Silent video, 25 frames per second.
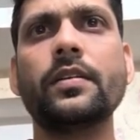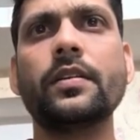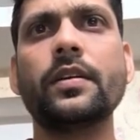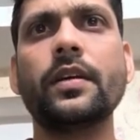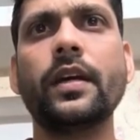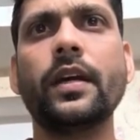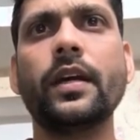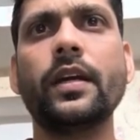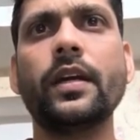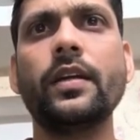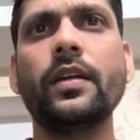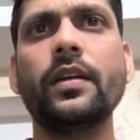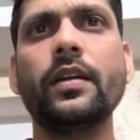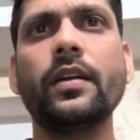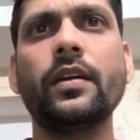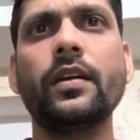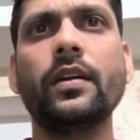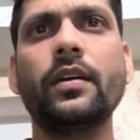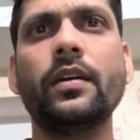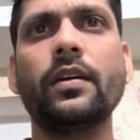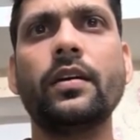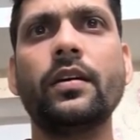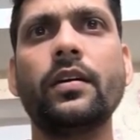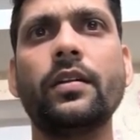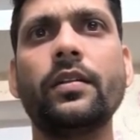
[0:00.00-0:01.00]
And
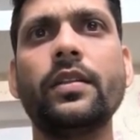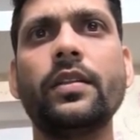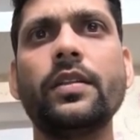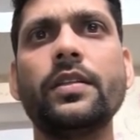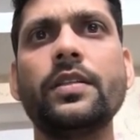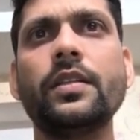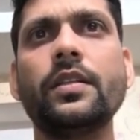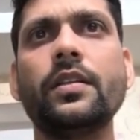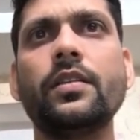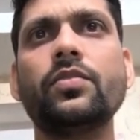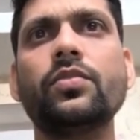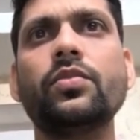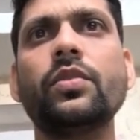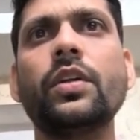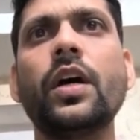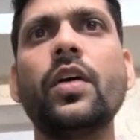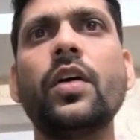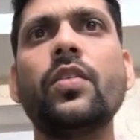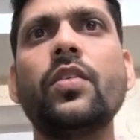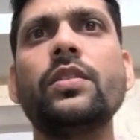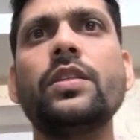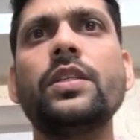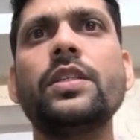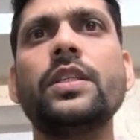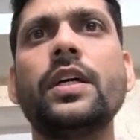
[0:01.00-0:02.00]
this, so now
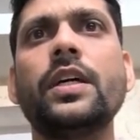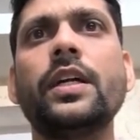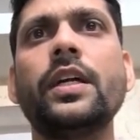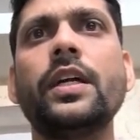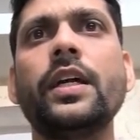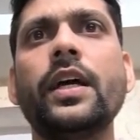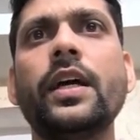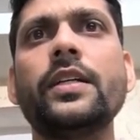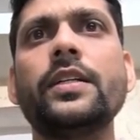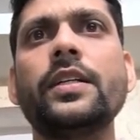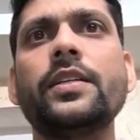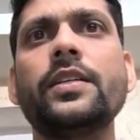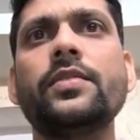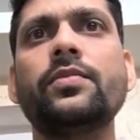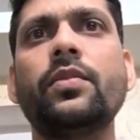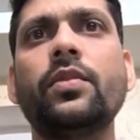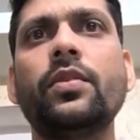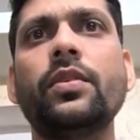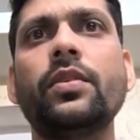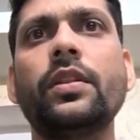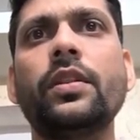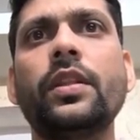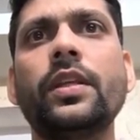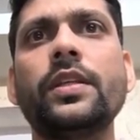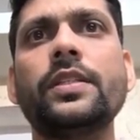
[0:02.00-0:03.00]
this alias is for
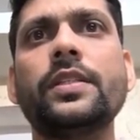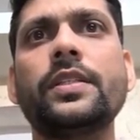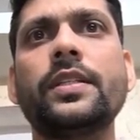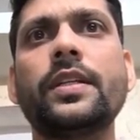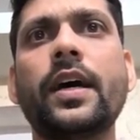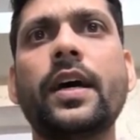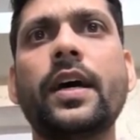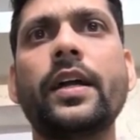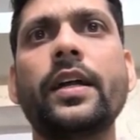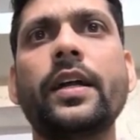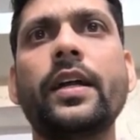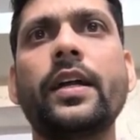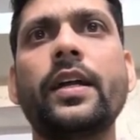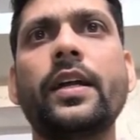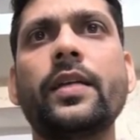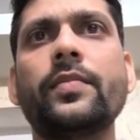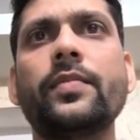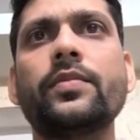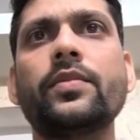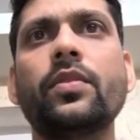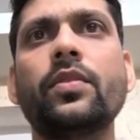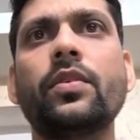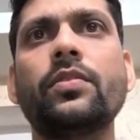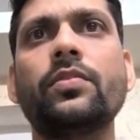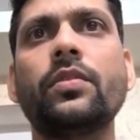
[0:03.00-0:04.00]
this target trips,
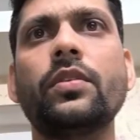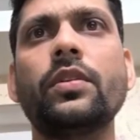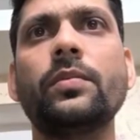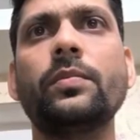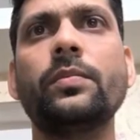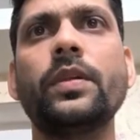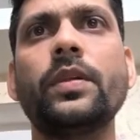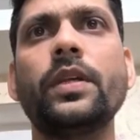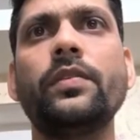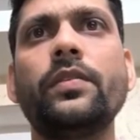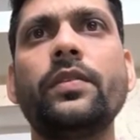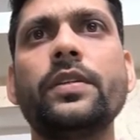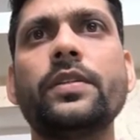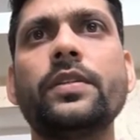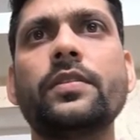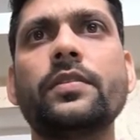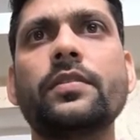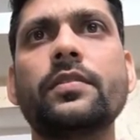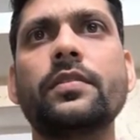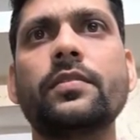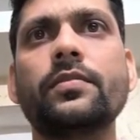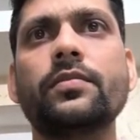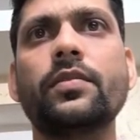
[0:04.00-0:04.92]
not for the previous,